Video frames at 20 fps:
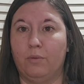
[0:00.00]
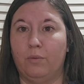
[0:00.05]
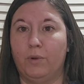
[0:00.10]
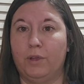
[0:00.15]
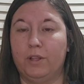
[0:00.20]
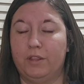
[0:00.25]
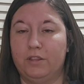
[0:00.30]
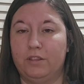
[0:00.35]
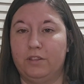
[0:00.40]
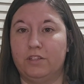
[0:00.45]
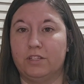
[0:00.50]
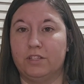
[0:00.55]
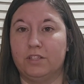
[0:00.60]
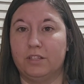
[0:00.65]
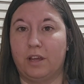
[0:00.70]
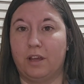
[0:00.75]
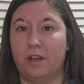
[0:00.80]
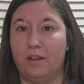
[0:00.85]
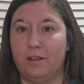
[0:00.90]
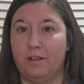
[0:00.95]
width, just
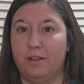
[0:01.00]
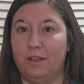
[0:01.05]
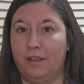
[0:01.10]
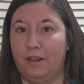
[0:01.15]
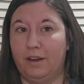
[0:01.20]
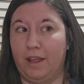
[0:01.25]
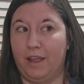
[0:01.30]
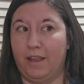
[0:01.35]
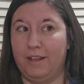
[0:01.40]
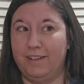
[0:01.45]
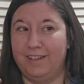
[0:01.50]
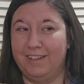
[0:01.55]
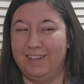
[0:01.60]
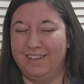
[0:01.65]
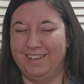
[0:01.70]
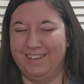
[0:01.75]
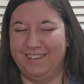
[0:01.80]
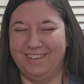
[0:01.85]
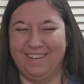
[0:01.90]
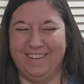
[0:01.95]
not in height.
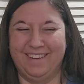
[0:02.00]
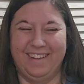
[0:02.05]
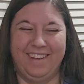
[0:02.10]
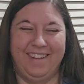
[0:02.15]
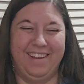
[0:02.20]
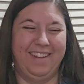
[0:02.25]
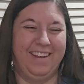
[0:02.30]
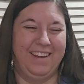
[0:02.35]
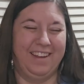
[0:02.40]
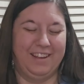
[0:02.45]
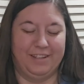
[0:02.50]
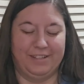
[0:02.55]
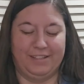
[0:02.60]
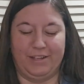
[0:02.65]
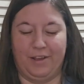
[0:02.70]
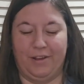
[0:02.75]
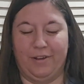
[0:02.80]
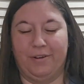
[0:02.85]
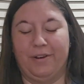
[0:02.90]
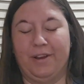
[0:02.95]

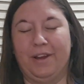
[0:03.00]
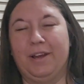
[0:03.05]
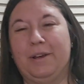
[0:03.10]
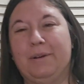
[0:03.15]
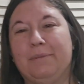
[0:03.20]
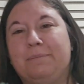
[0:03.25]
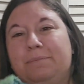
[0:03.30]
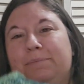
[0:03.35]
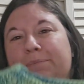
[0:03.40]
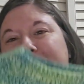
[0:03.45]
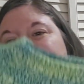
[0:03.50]
So